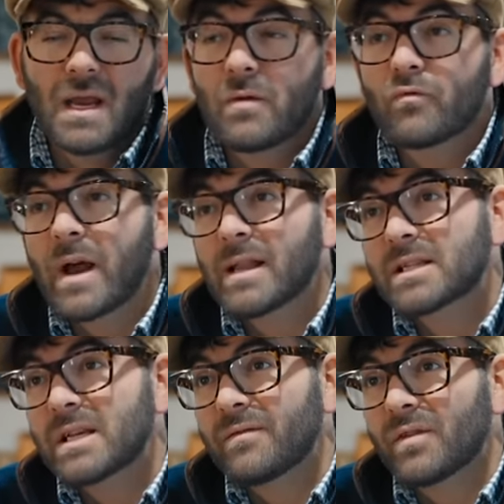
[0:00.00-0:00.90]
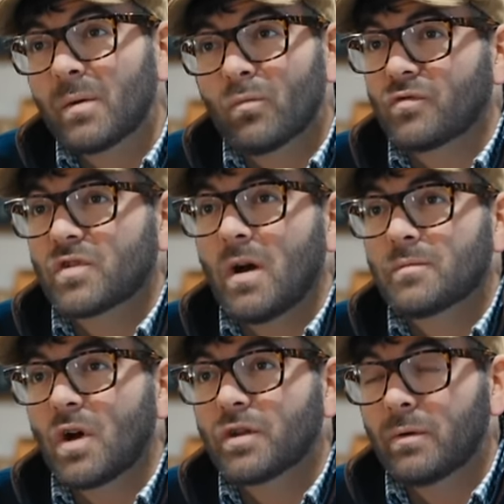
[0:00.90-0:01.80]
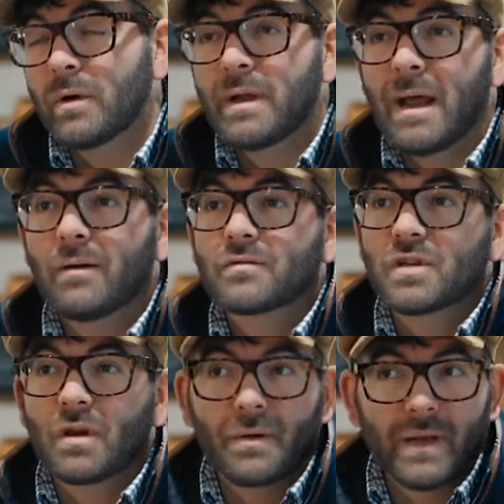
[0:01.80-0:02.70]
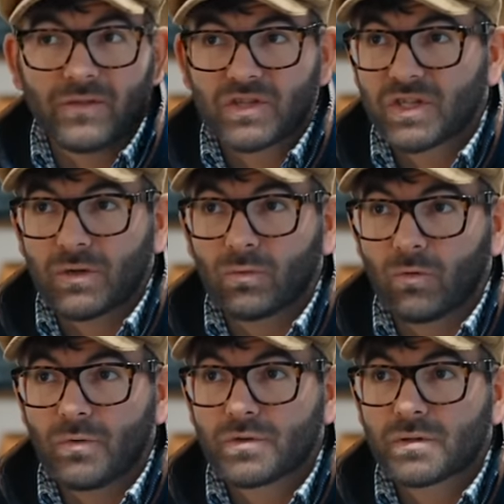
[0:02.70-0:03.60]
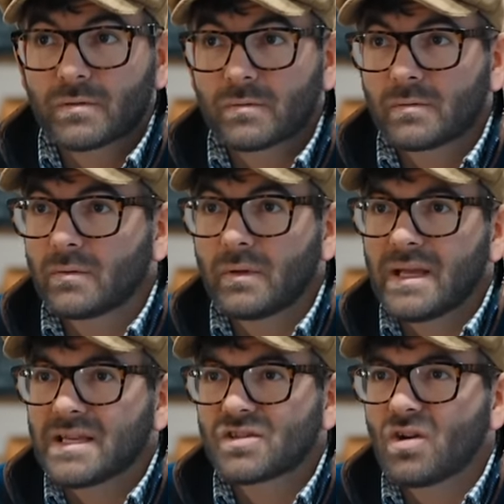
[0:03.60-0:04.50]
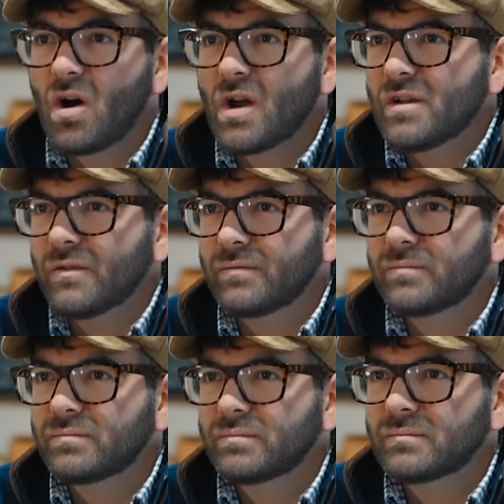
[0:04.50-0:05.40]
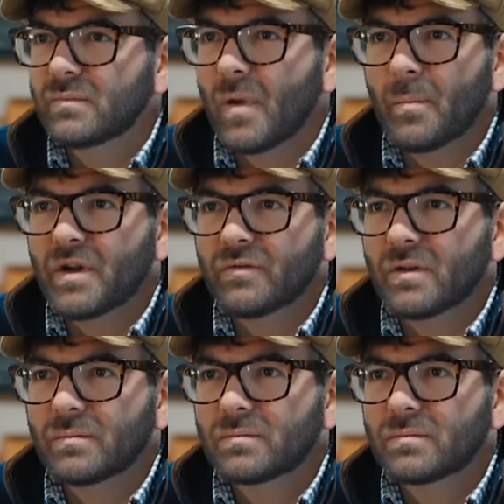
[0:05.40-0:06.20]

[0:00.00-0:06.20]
In reality, for the number of times I do it, and now obviously going down the steel route, it's kind of a bit of a...